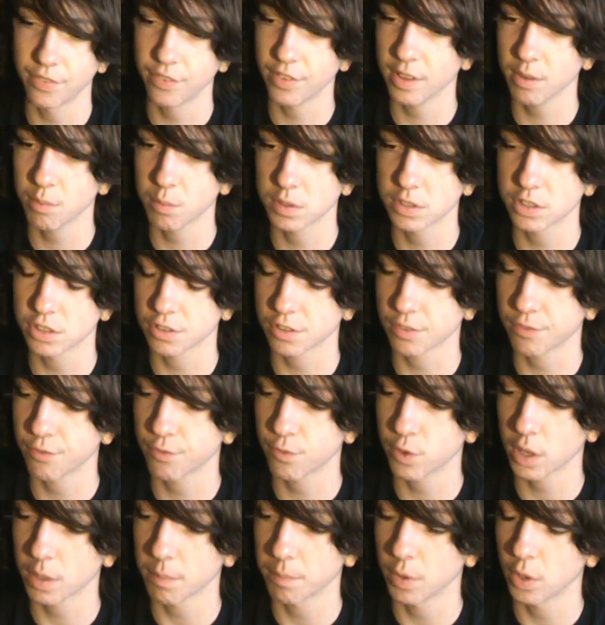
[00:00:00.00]
Flynn was just
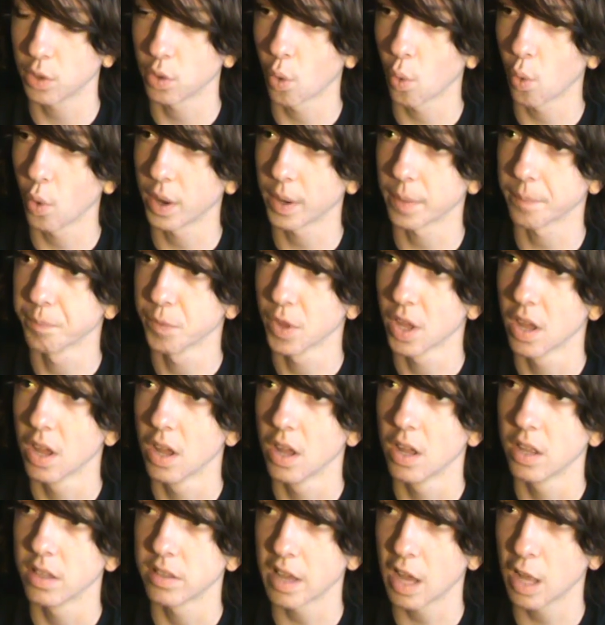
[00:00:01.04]
freaking annoying.
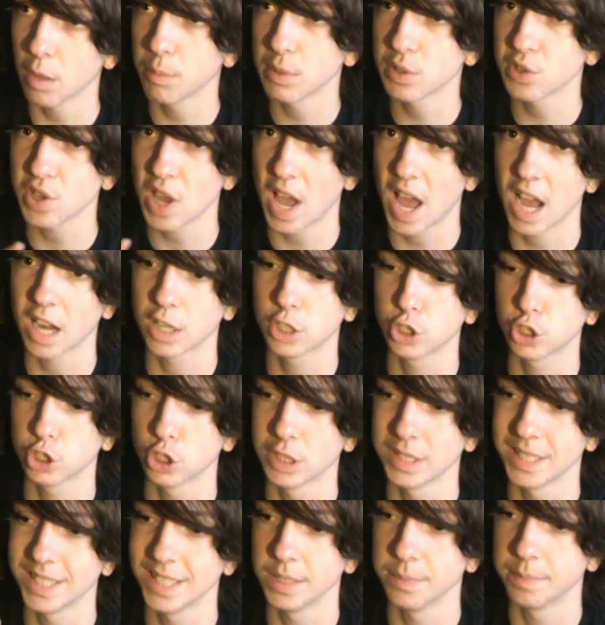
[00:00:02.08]
Talbot's
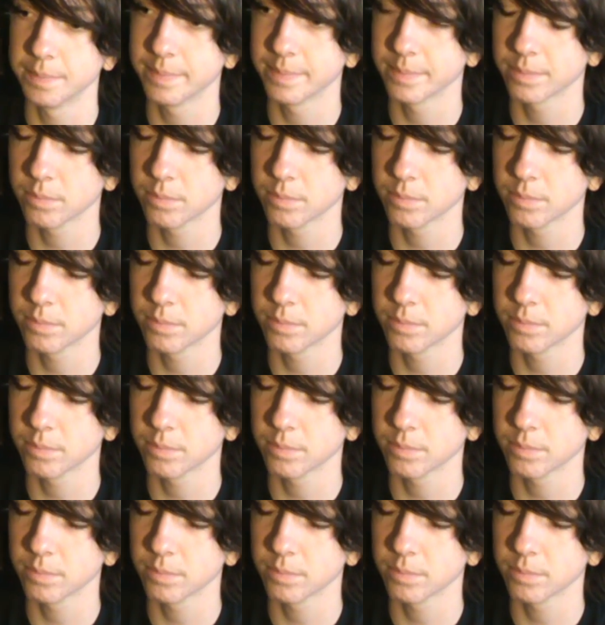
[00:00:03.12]
actually